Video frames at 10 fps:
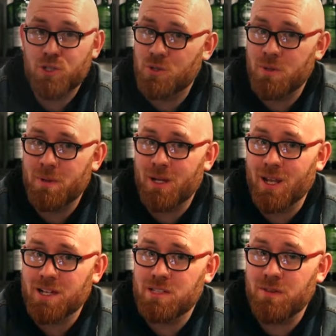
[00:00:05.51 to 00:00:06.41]
Juniper
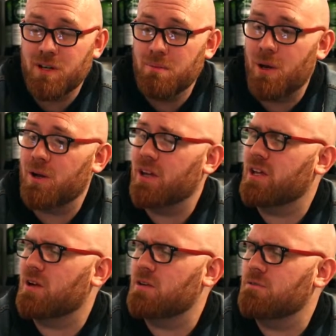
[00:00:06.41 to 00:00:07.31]
Collective
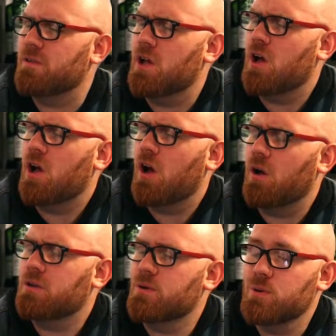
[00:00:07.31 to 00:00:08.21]
unbottling of
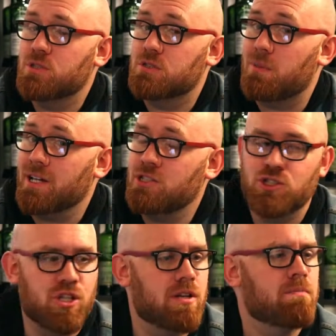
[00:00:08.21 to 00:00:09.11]
Holyrood Spice
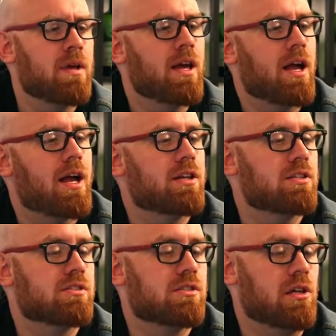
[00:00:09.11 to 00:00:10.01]
Gin and
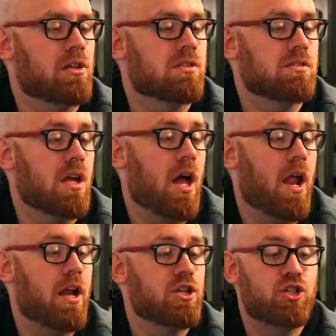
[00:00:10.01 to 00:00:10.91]
Circa's
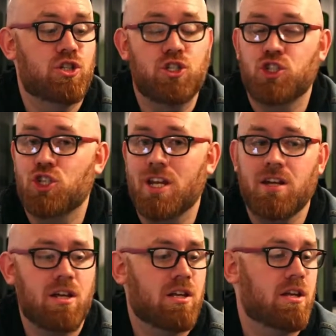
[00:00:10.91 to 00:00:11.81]

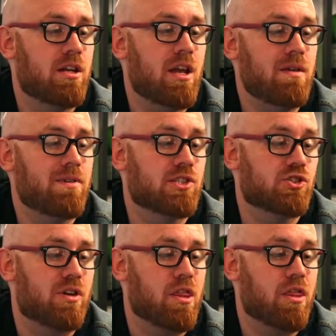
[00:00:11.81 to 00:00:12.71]
Gin Navy
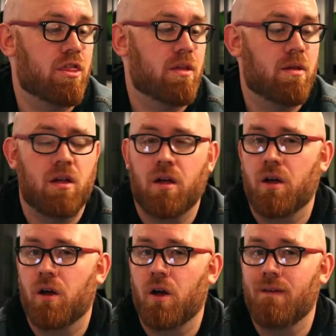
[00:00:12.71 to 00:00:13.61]
Strength.
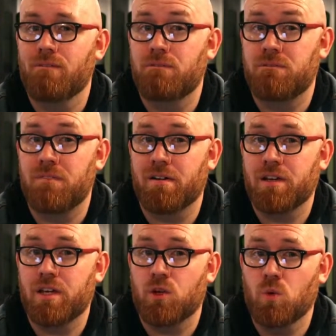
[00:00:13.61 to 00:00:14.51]

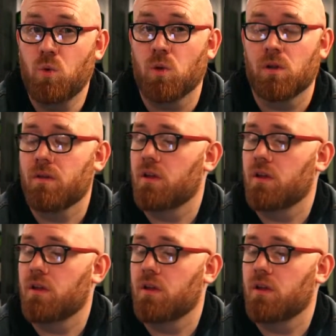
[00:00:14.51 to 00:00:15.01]
Very cool.